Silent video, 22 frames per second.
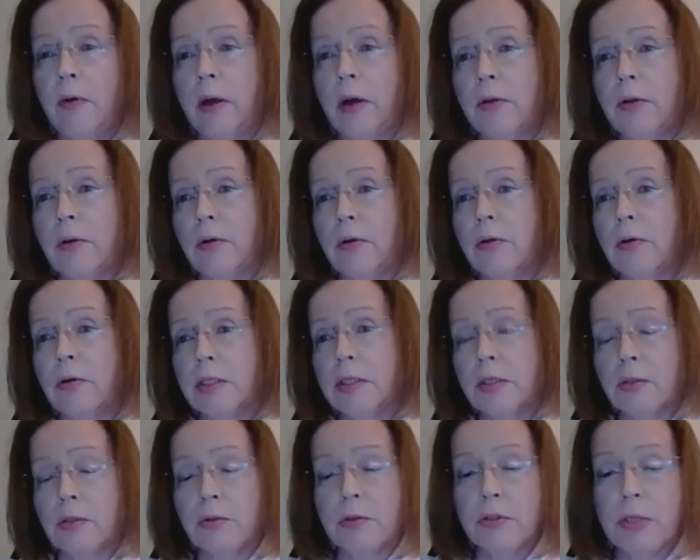other
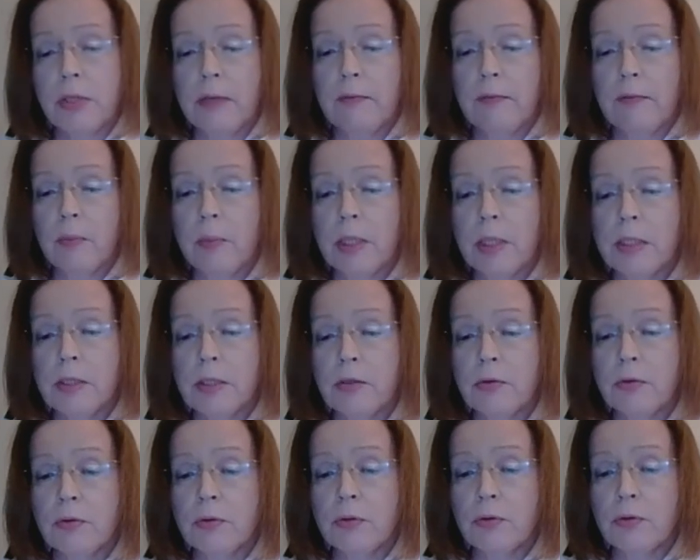research
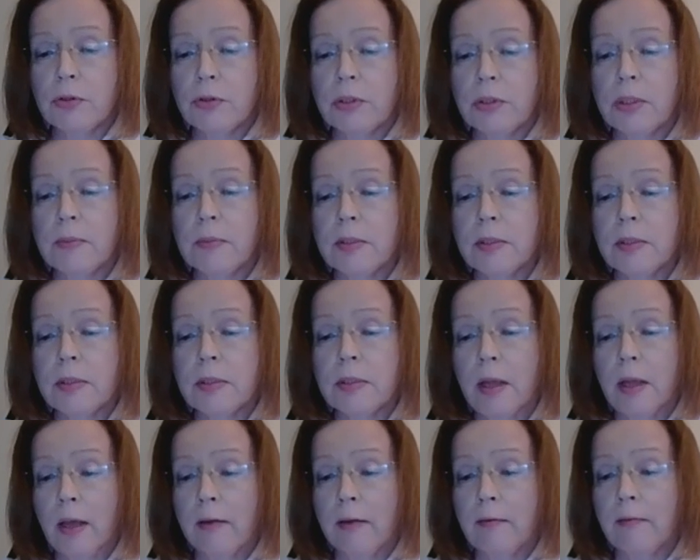information systems
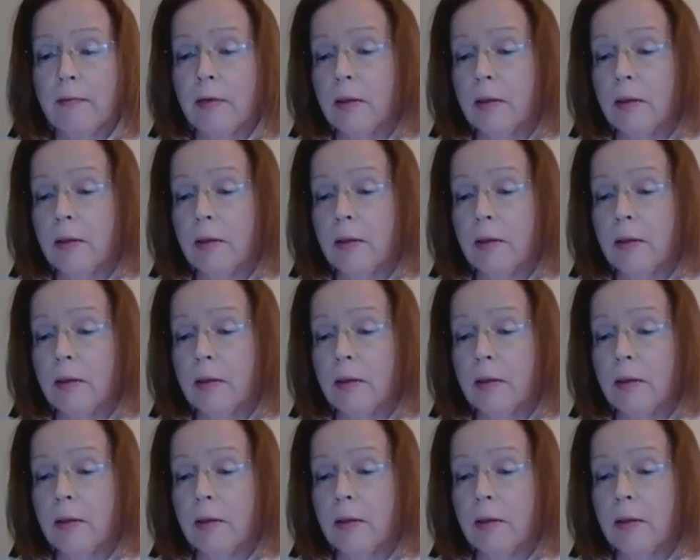are